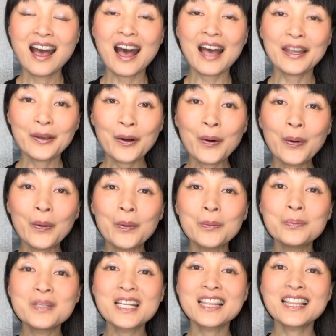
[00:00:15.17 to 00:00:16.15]
I
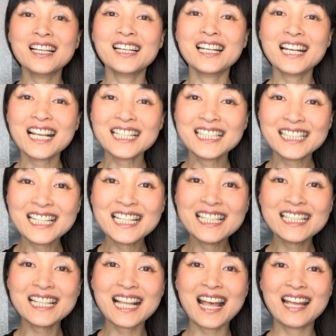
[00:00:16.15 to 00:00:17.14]
hope the
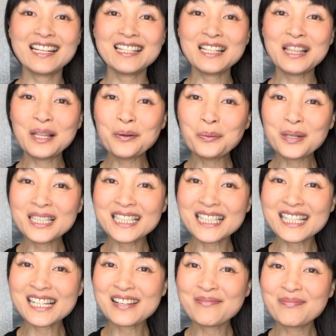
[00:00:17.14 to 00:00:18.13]
lessons and the
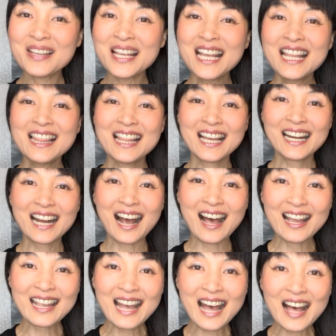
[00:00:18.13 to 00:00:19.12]
wisdom that
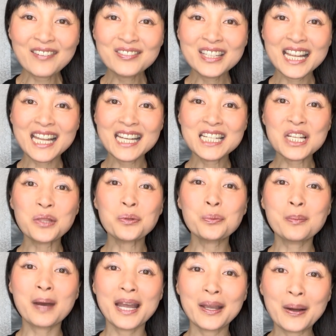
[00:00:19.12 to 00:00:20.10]
I have gained
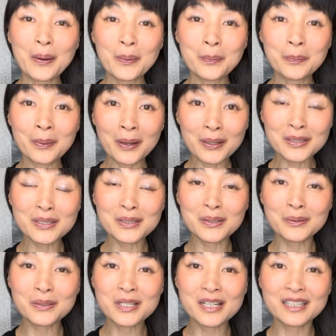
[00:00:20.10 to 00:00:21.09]
through my own
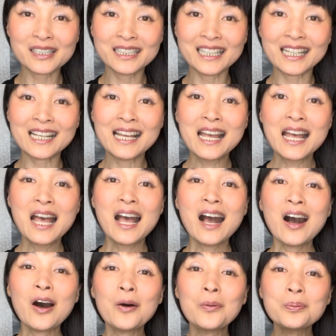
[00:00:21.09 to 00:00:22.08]
personal journey
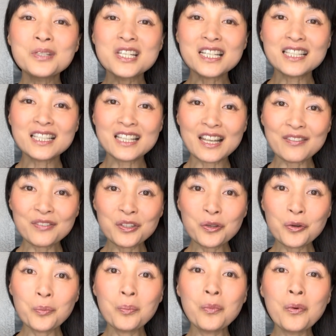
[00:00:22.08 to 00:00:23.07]
help to give
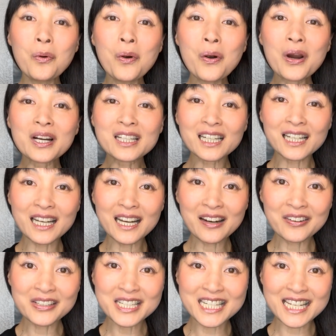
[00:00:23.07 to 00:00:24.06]
you more
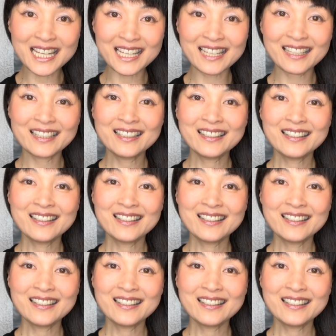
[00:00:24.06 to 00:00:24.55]
clarity